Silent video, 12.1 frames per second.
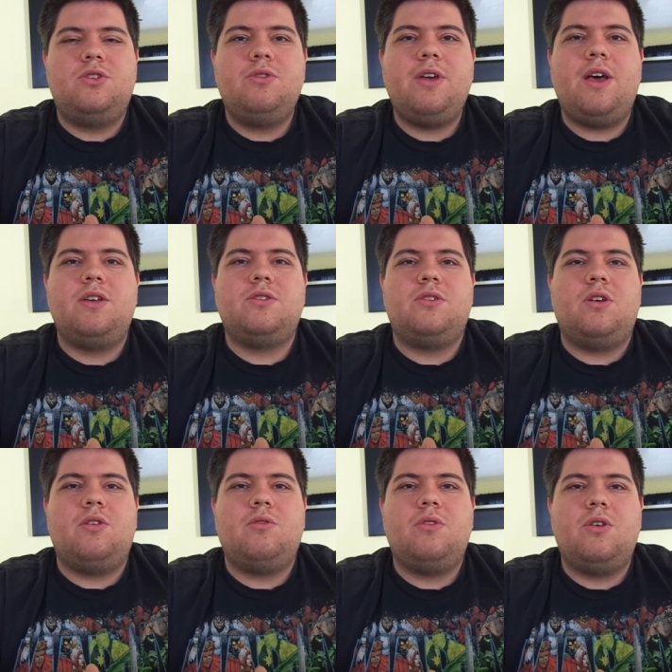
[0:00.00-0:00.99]
You guys
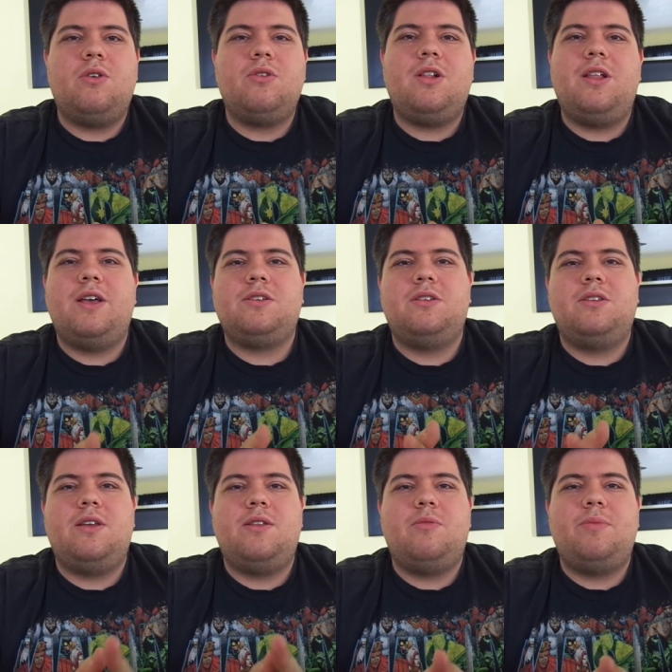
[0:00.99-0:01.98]
know the old classic
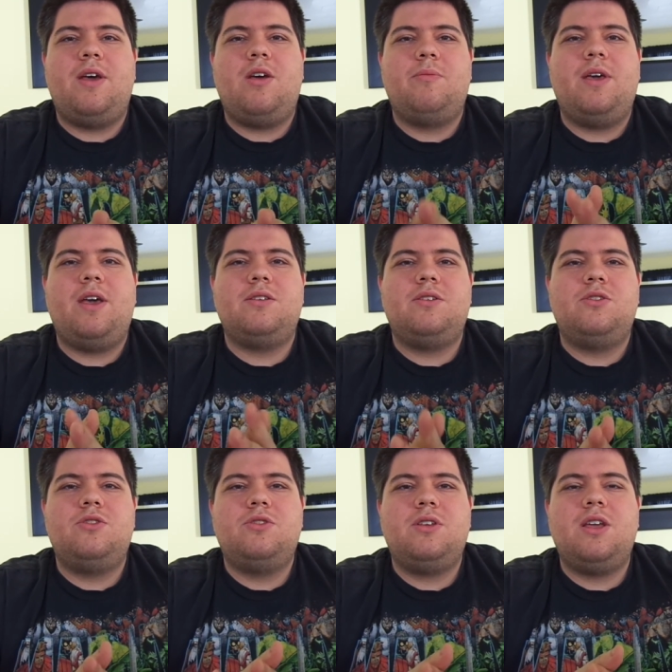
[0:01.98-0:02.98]
Nintendo Power magazines.
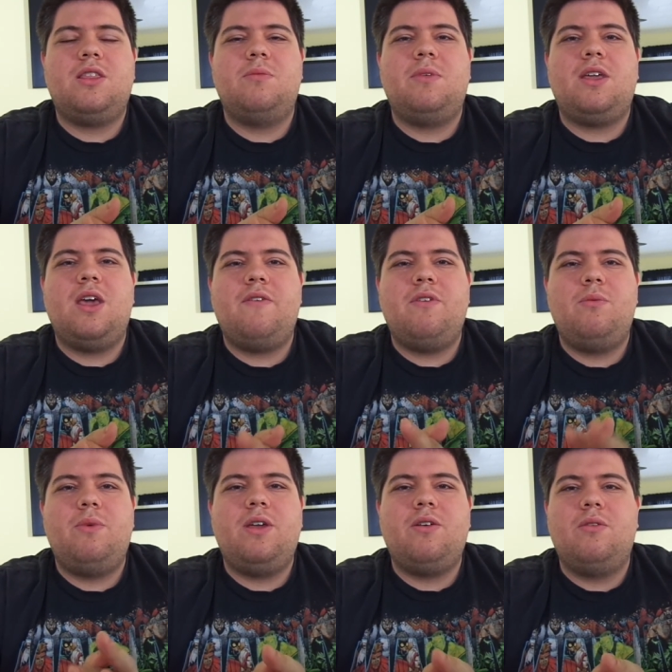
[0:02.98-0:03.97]
Used to get them like every
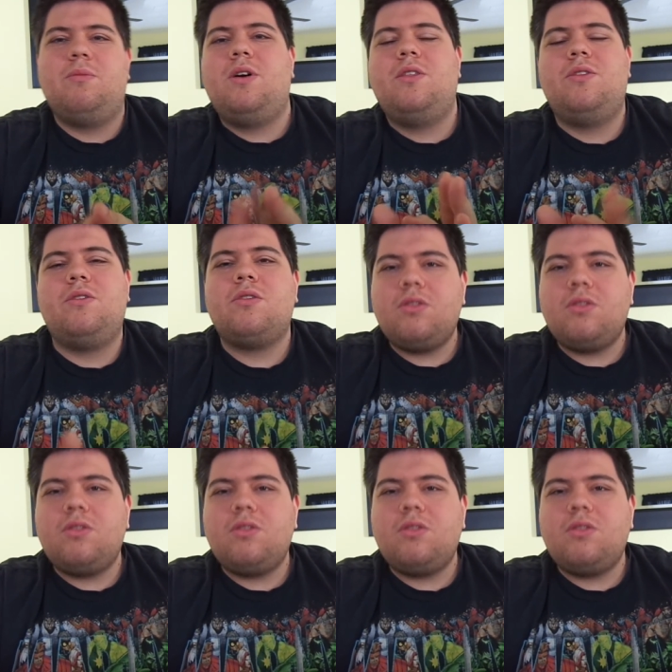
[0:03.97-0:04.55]
week or month.